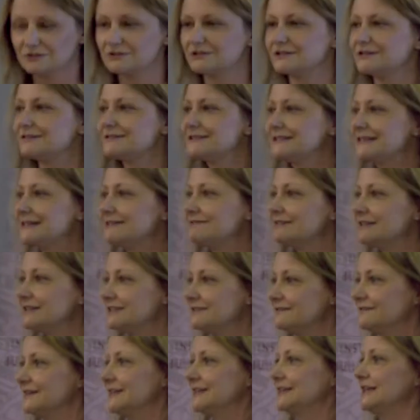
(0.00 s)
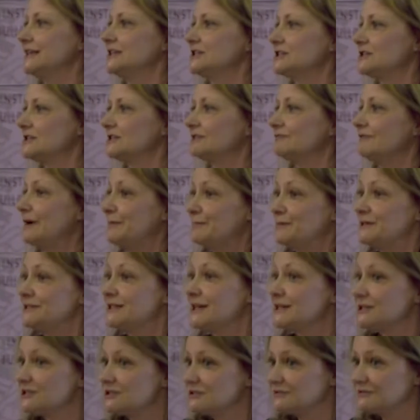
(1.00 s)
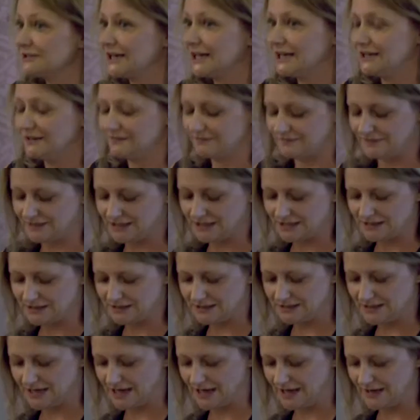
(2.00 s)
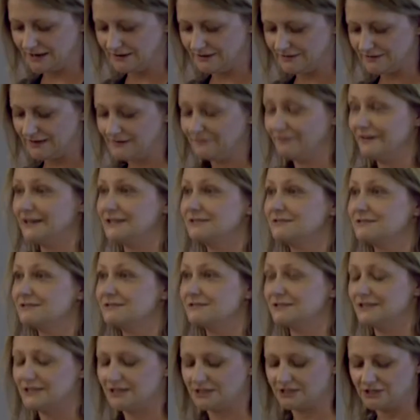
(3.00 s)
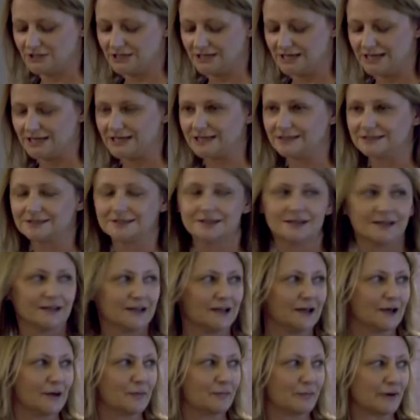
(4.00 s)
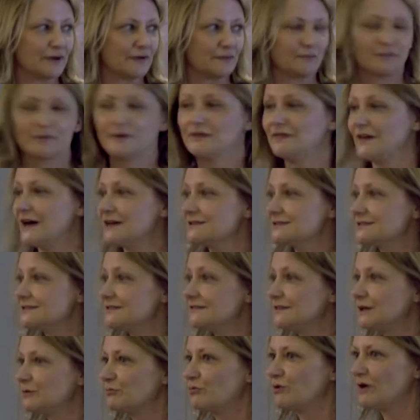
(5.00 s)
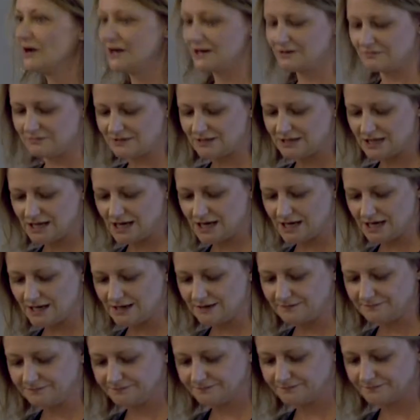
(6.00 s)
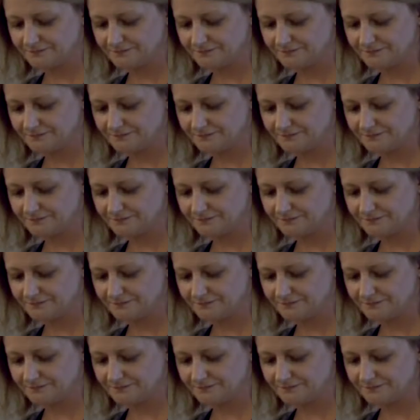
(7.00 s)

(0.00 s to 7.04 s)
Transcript: also serious financial and reputational gain for these investors and engineers. But that civic pride was there.